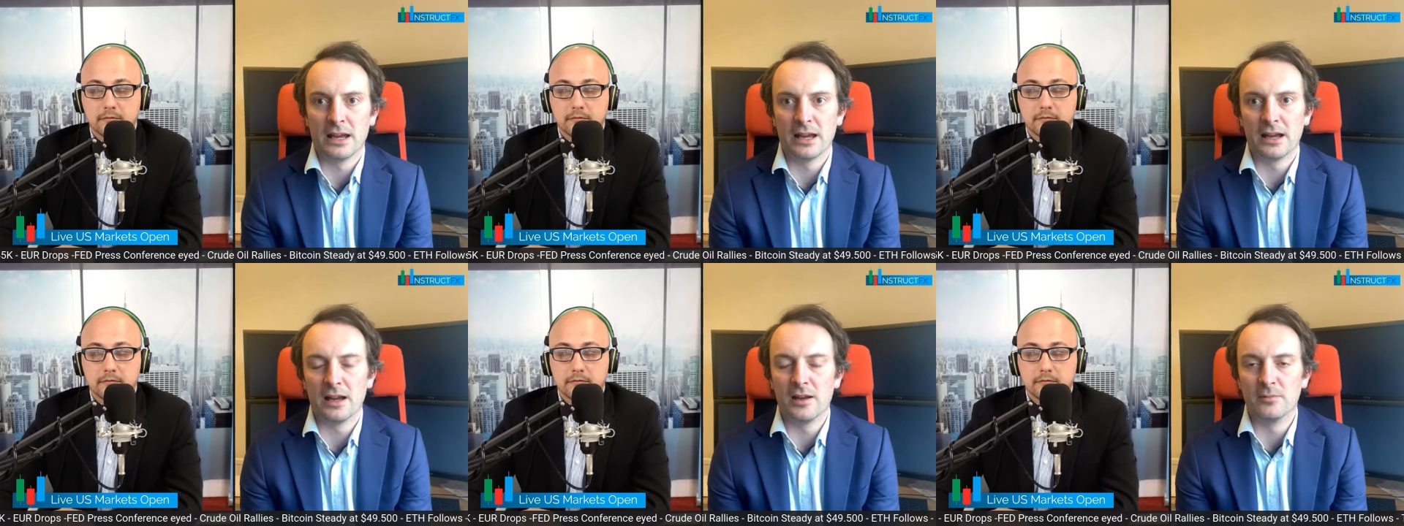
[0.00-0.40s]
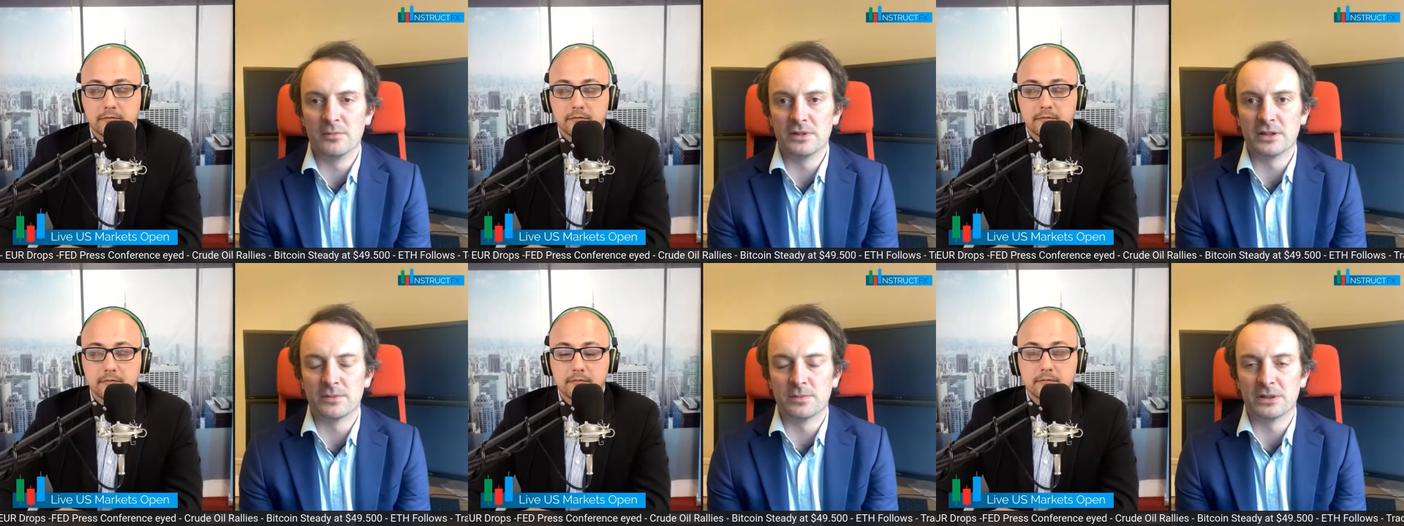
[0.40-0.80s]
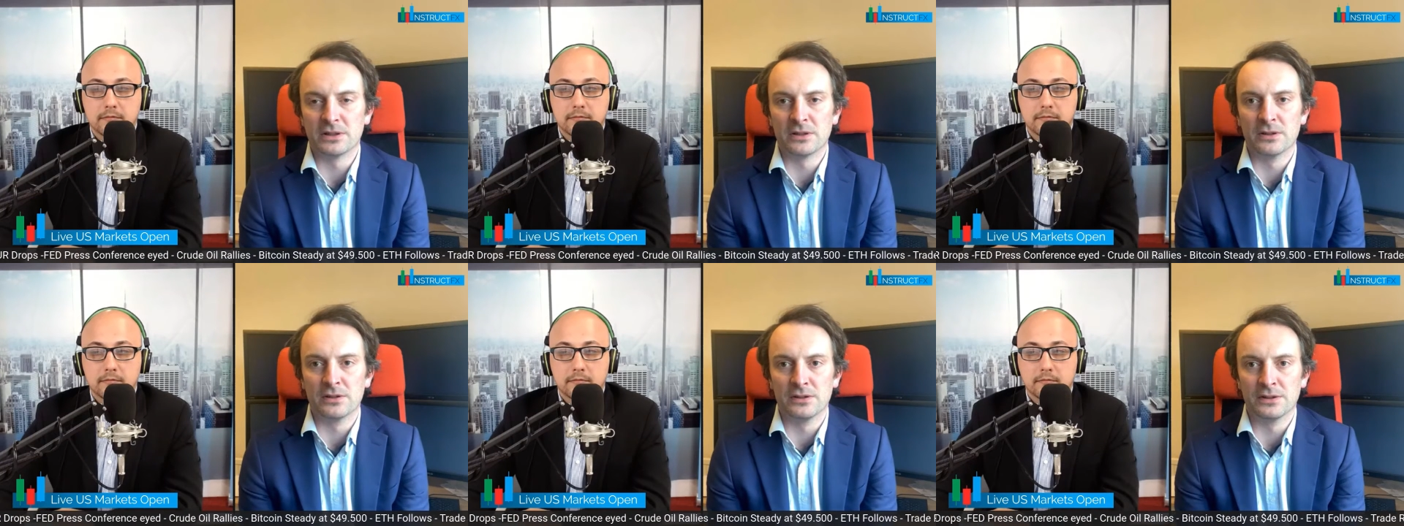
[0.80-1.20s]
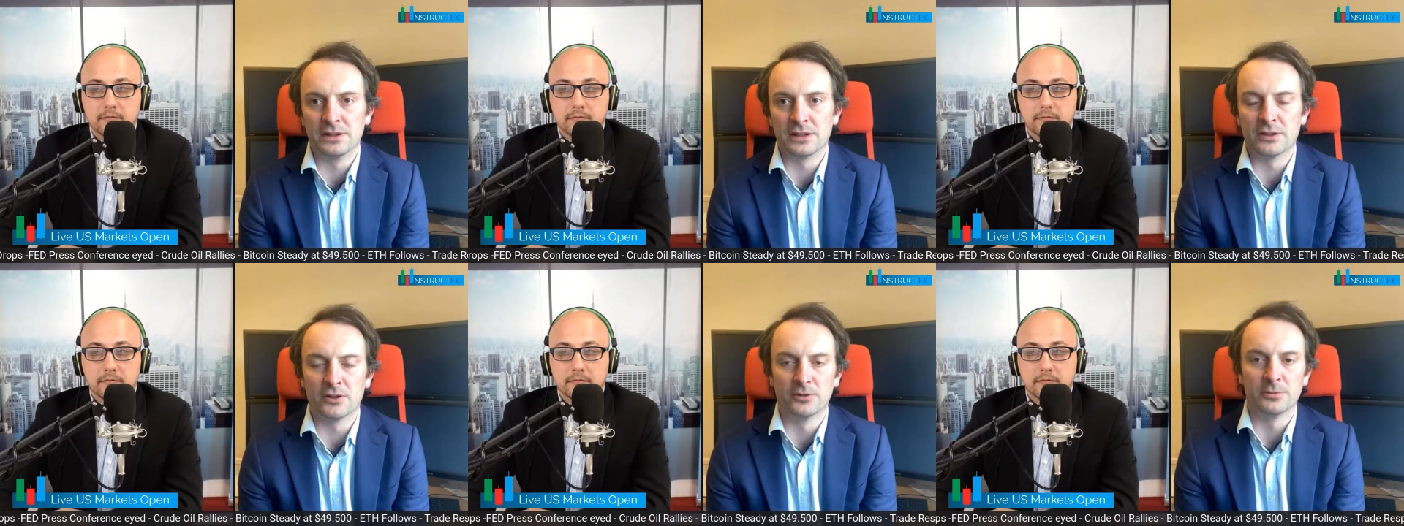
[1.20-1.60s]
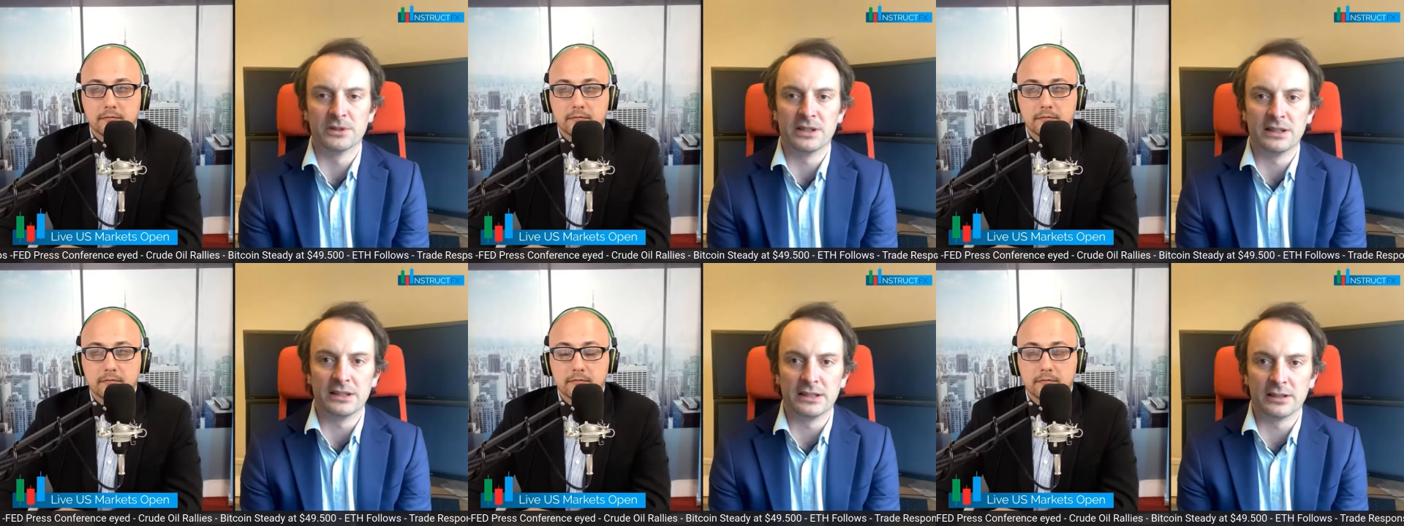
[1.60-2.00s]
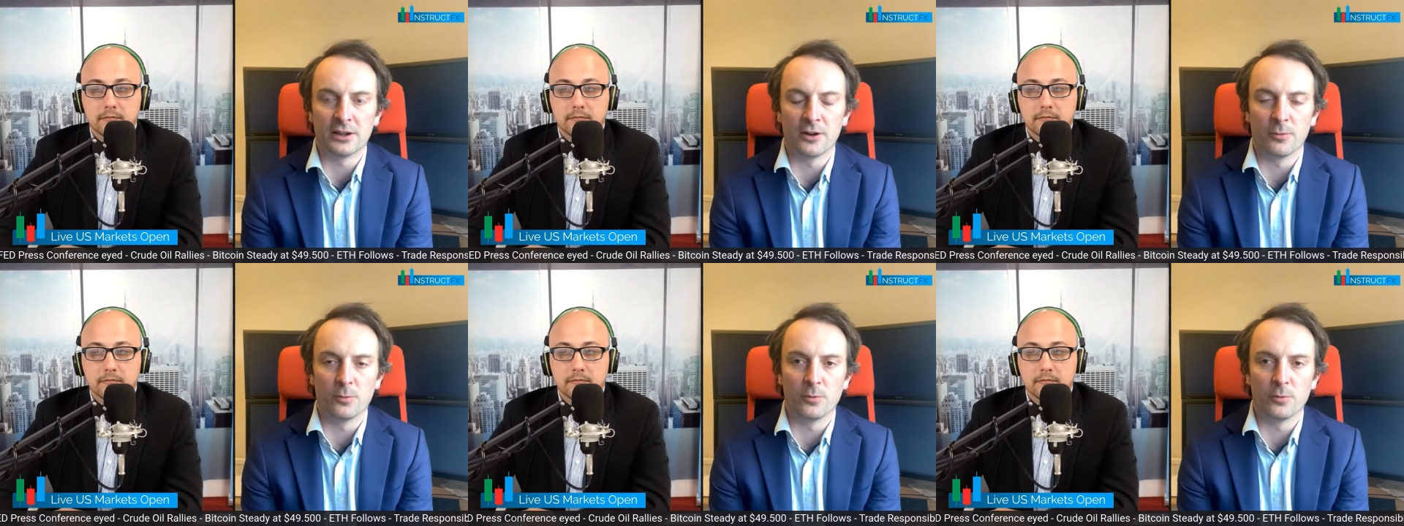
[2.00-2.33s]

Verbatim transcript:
Speaker 1: um, just because the economy is heating up.